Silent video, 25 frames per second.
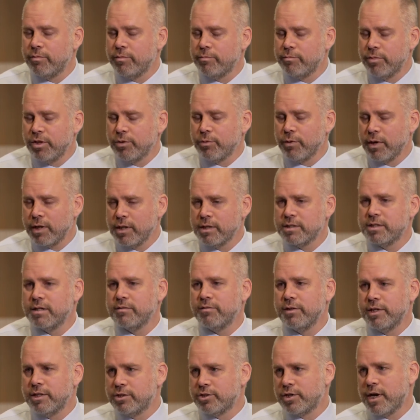be
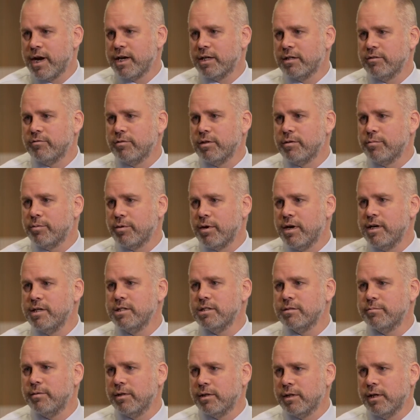relatively attractively
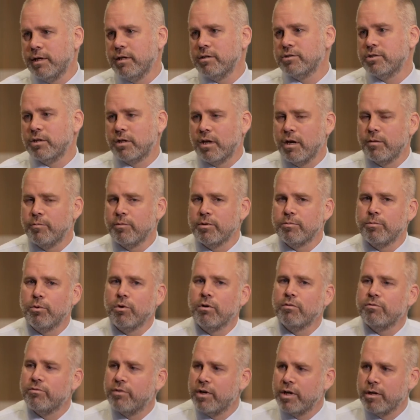priced, but they also come with
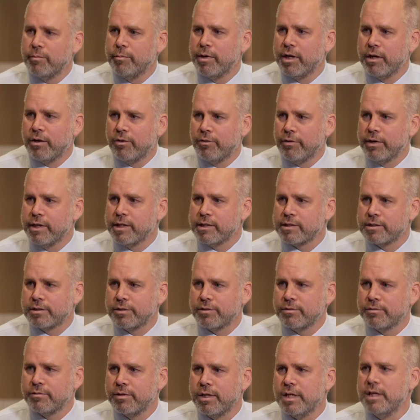more fundamental risk.
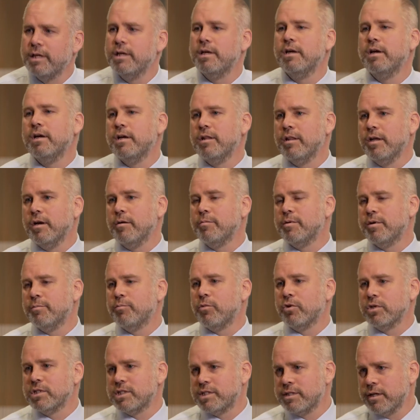They're a bit
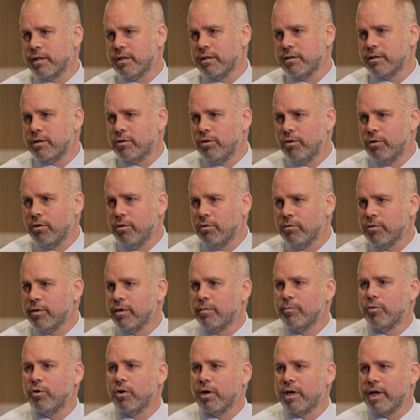more cyclical, there
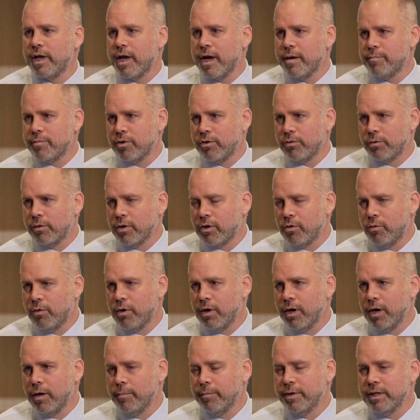are more capital
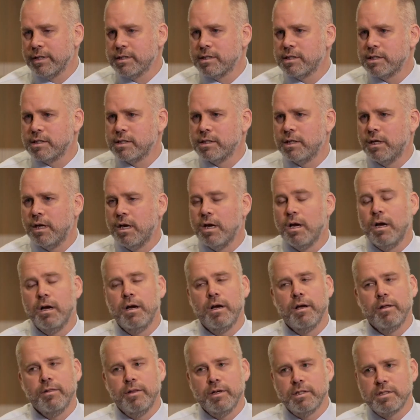requirements.
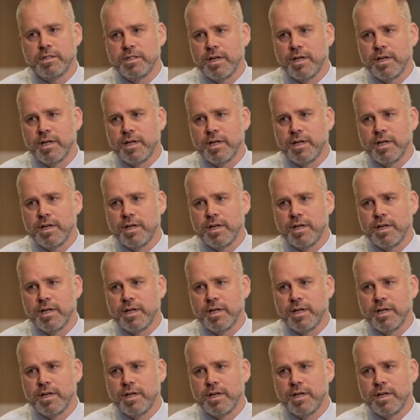There's